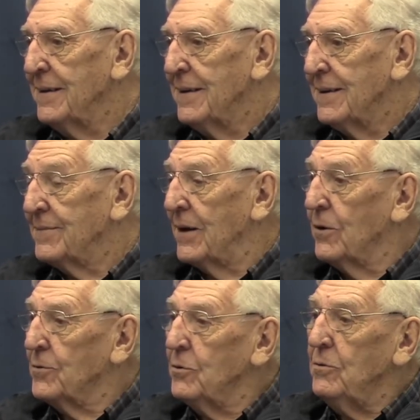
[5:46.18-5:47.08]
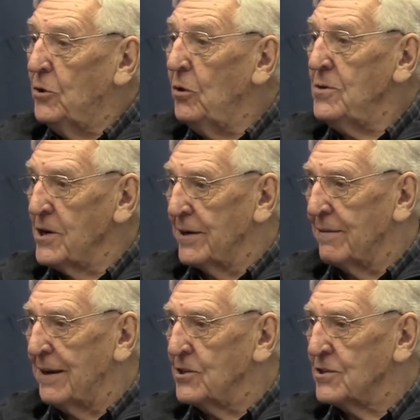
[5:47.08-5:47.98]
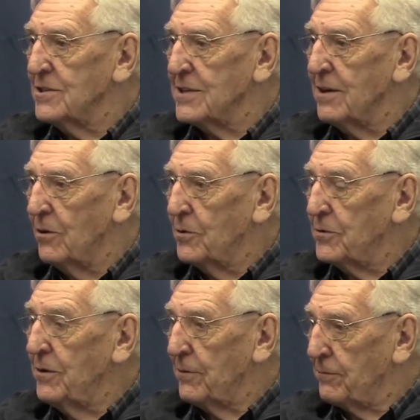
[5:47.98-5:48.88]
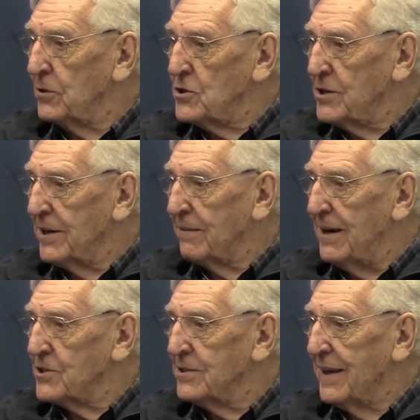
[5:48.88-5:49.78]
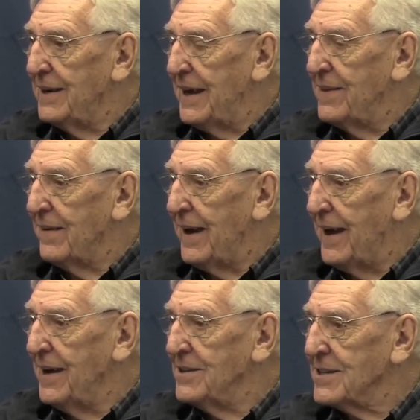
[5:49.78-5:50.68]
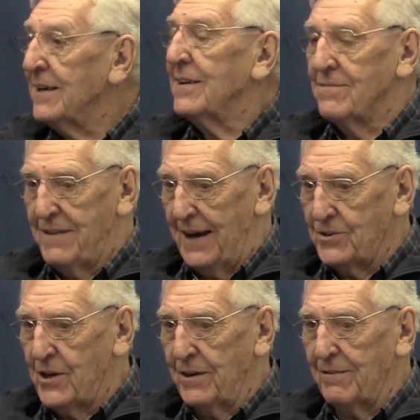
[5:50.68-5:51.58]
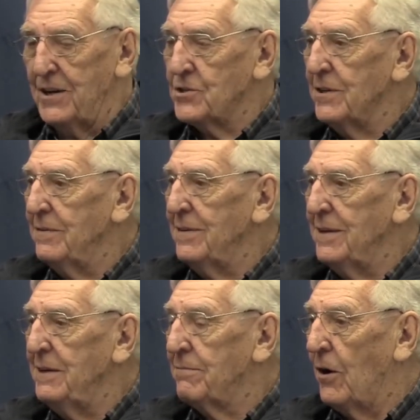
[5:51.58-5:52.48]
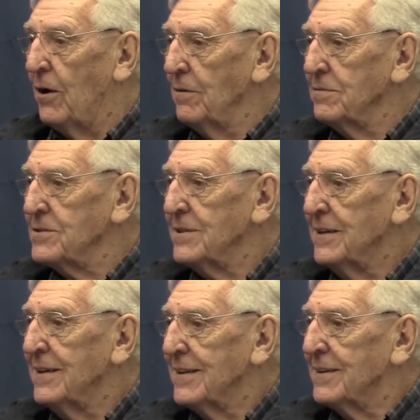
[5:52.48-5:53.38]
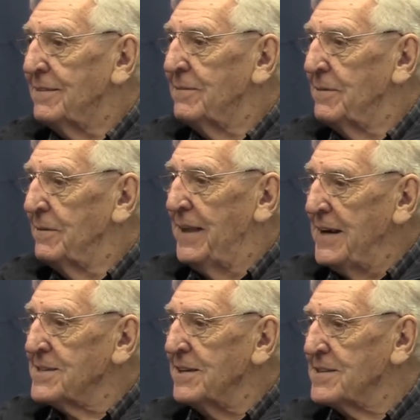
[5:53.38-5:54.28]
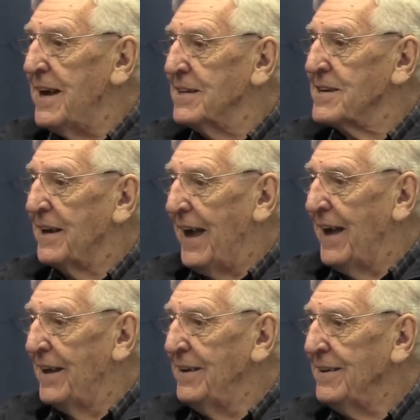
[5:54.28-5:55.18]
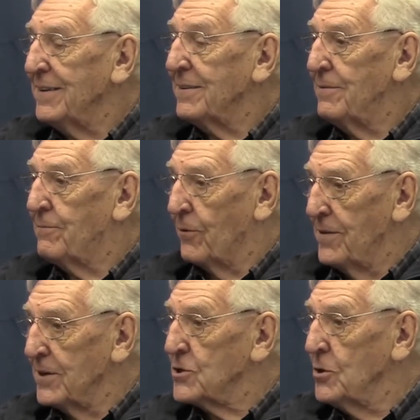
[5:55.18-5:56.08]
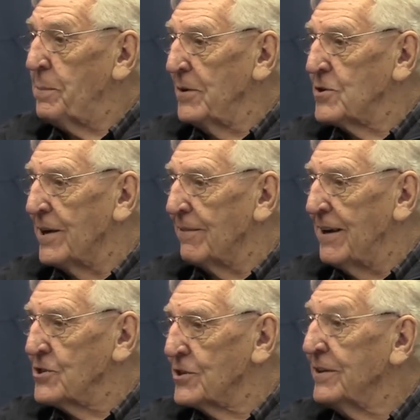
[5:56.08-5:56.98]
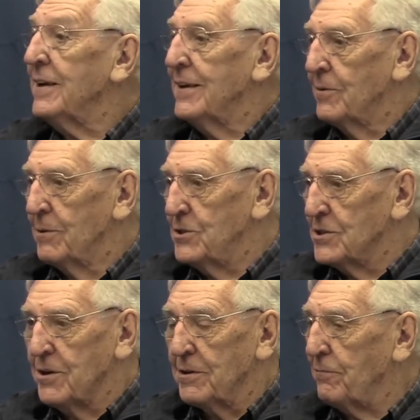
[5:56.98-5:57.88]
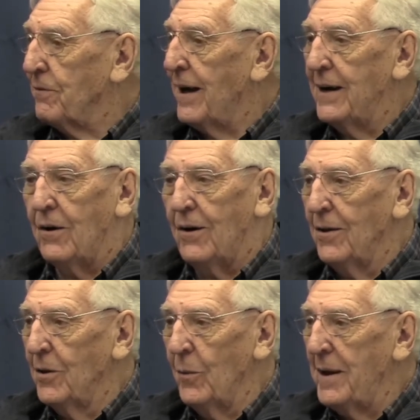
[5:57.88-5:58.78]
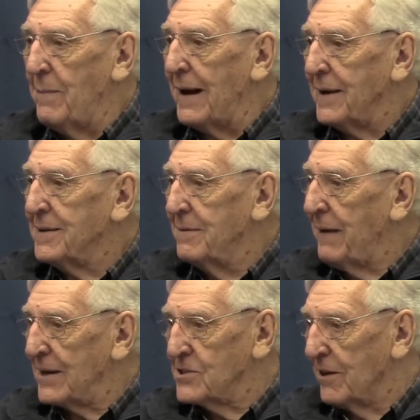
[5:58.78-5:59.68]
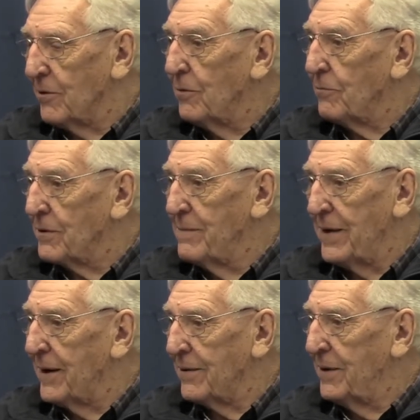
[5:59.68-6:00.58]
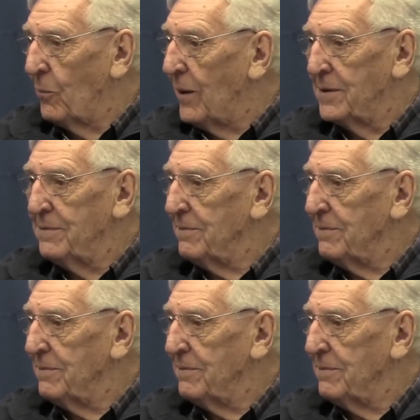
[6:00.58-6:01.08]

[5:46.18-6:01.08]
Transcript: they go through 2 generations. They go through the first generation, they lay the eggs. That generation evolves, lays its eggs again for the super generation, which is going to fly all the way back to Mexico from there in one